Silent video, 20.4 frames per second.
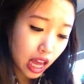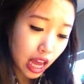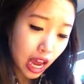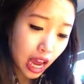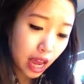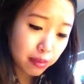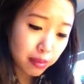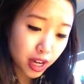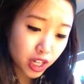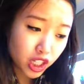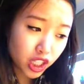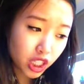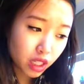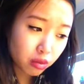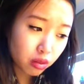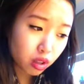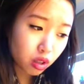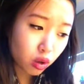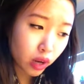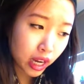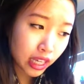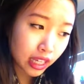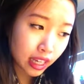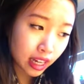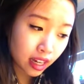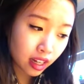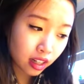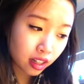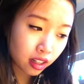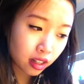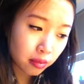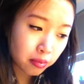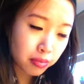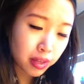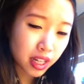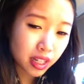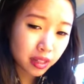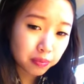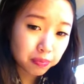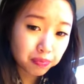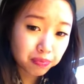I imagine they were quite young,
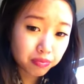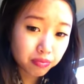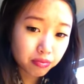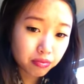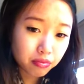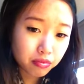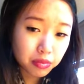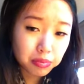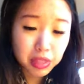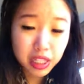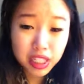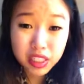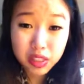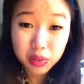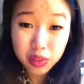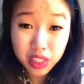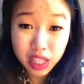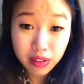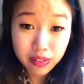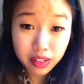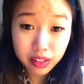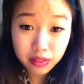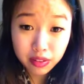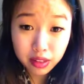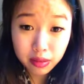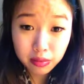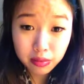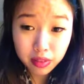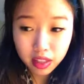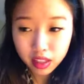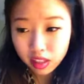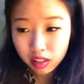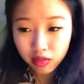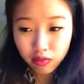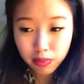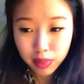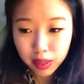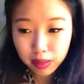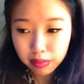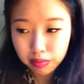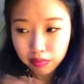but because there were 7 of them, they could have
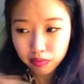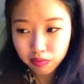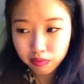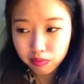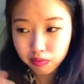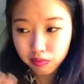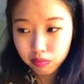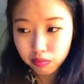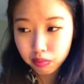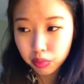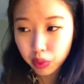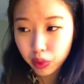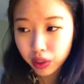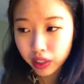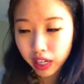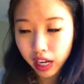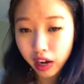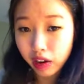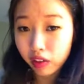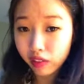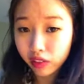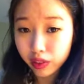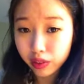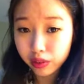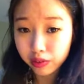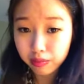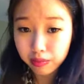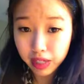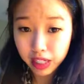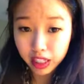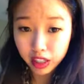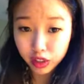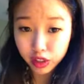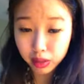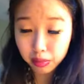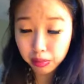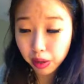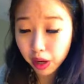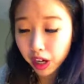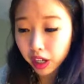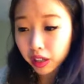been born however many years
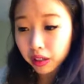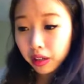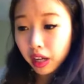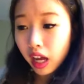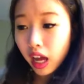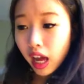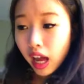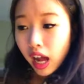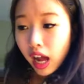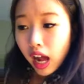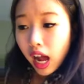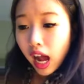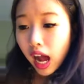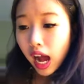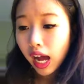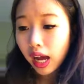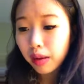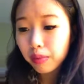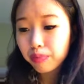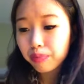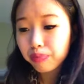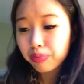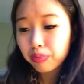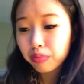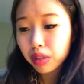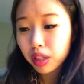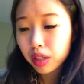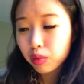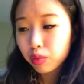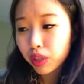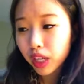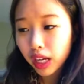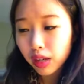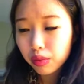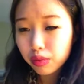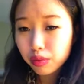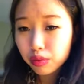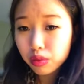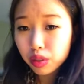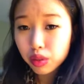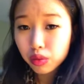apart. But when I
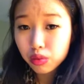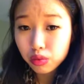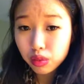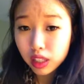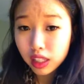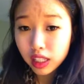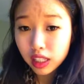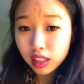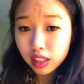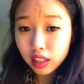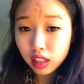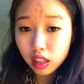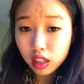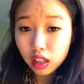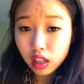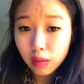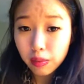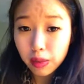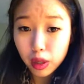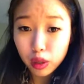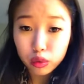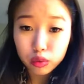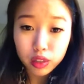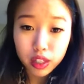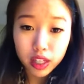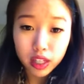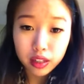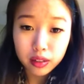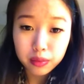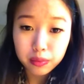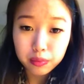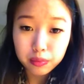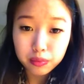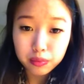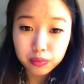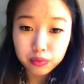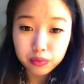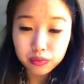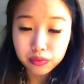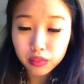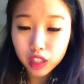was reading about like
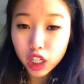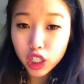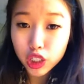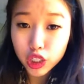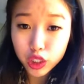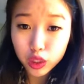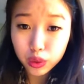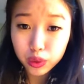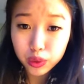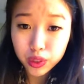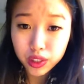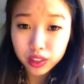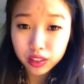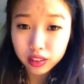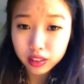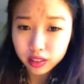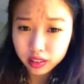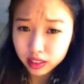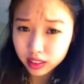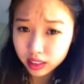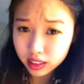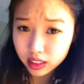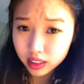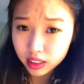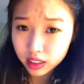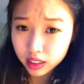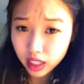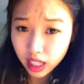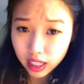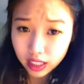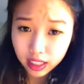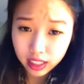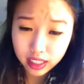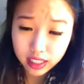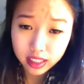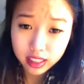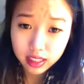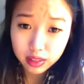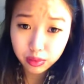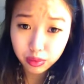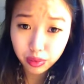children and like
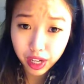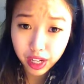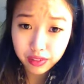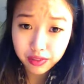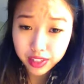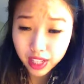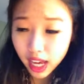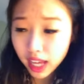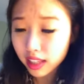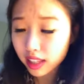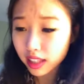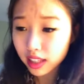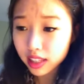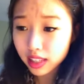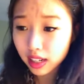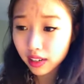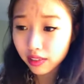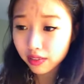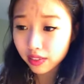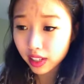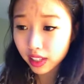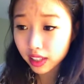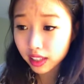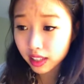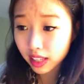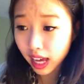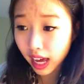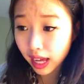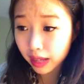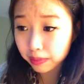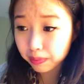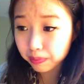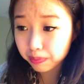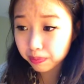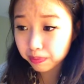the rate of death and stuff like that,